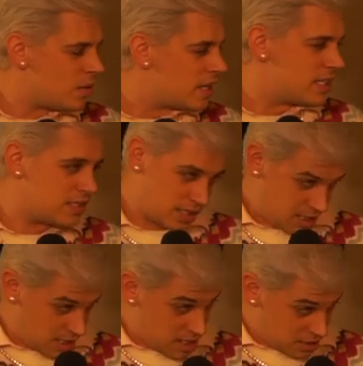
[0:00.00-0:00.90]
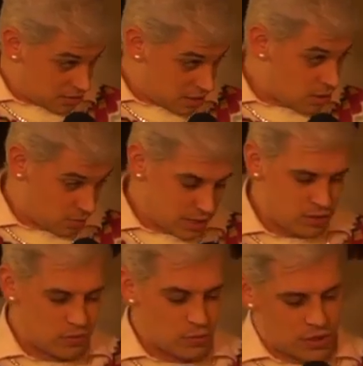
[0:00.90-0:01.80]
girls came later. It is when
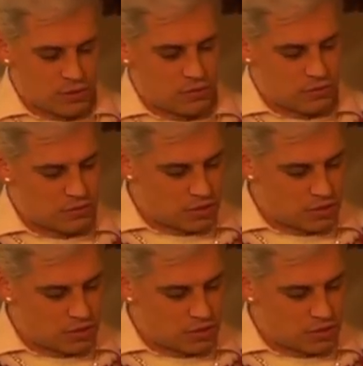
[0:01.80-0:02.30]
you